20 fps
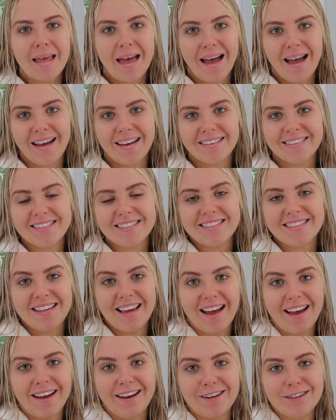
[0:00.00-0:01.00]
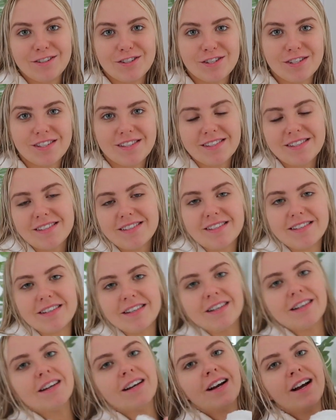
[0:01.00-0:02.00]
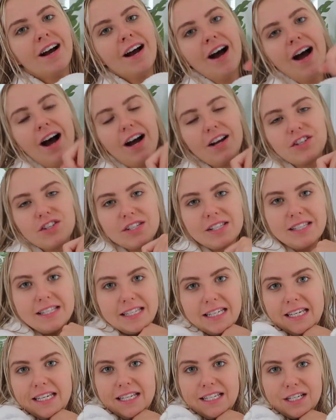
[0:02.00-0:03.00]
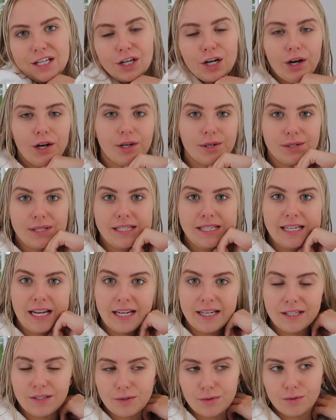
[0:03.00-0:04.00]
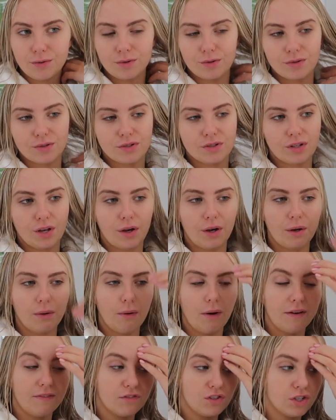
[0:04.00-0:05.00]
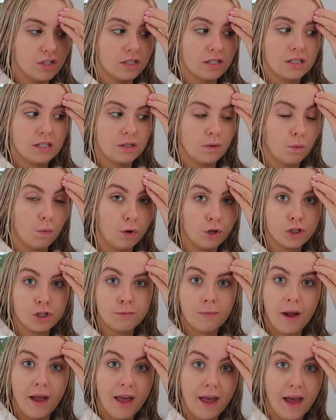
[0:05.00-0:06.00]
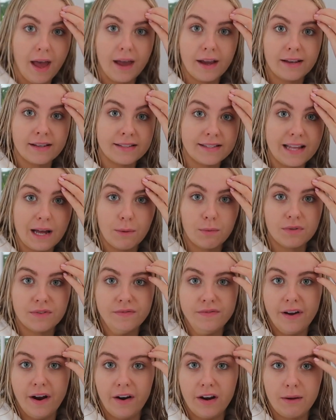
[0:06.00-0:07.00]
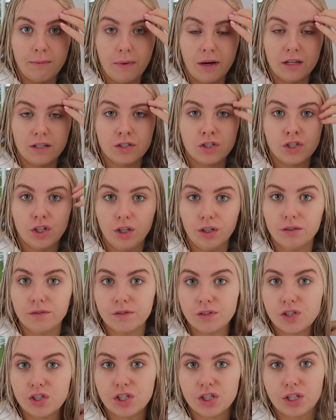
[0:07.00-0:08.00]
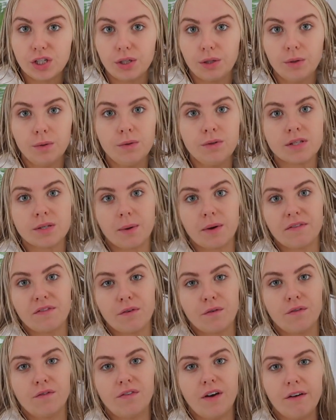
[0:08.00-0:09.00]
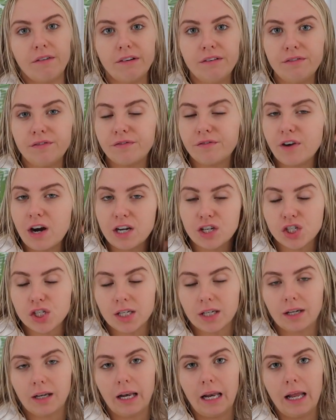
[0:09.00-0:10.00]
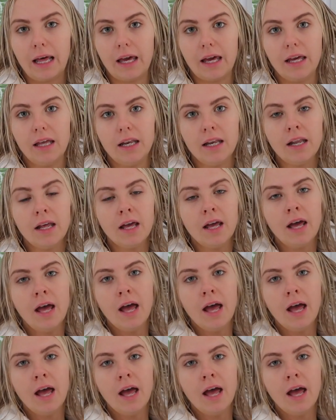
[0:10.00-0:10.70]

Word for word: and yeah, I just I just need a cozy day indoors. So I've just washed my hair because that was very much overdue, so I feel very fresh and clean.